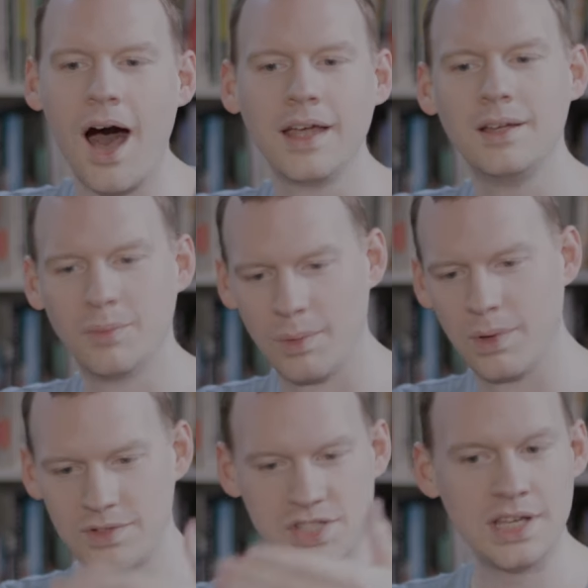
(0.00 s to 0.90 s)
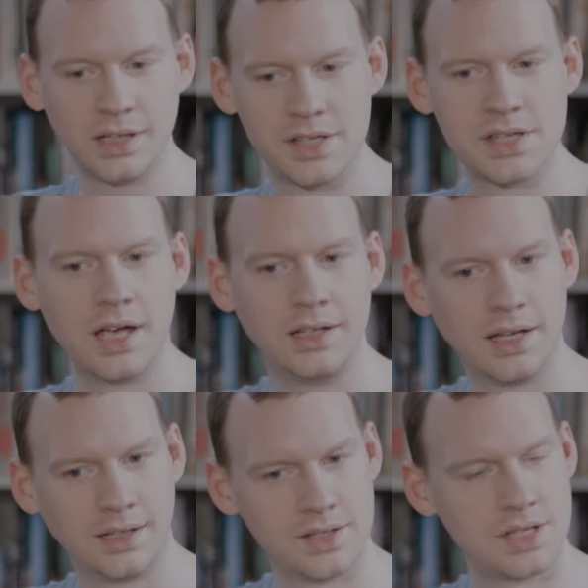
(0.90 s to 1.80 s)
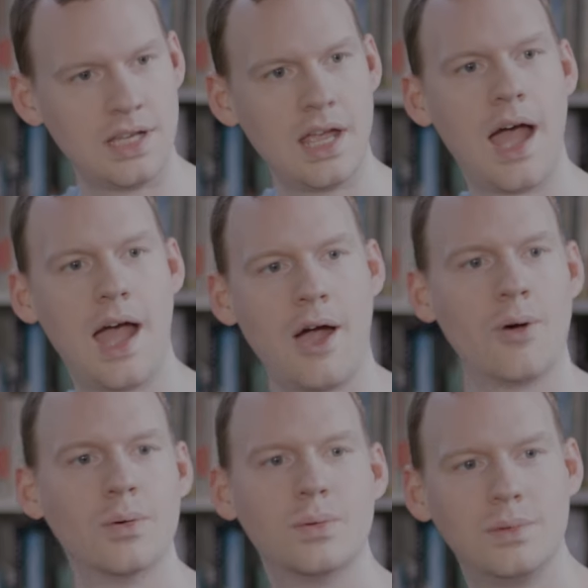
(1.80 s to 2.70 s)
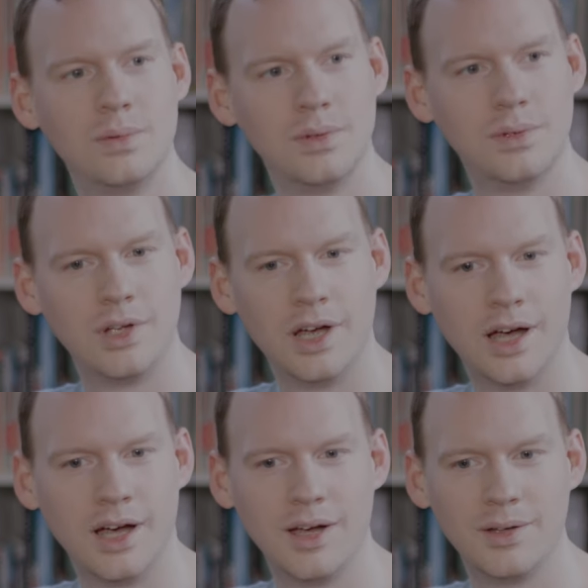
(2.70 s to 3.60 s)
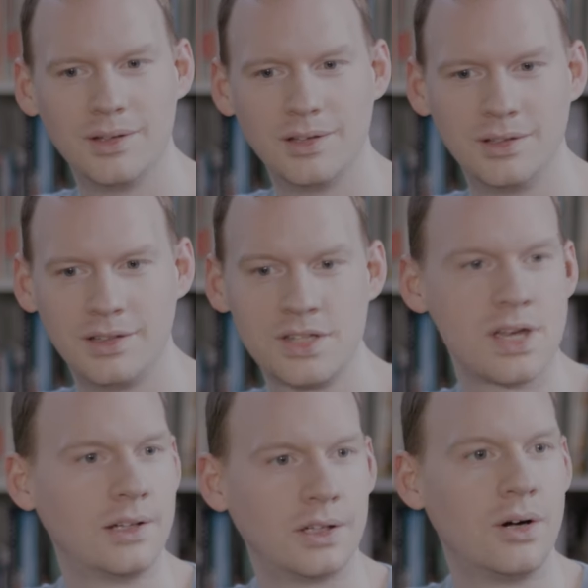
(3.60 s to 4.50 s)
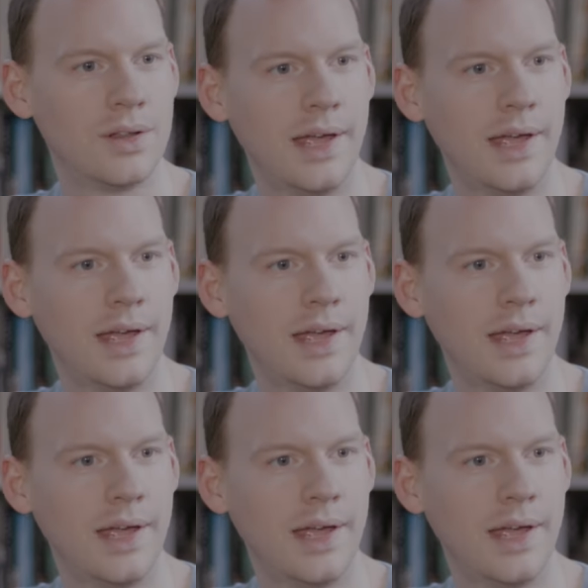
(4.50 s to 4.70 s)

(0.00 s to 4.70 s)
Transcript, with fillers: I with seeing a design, I can see how uh, the designer got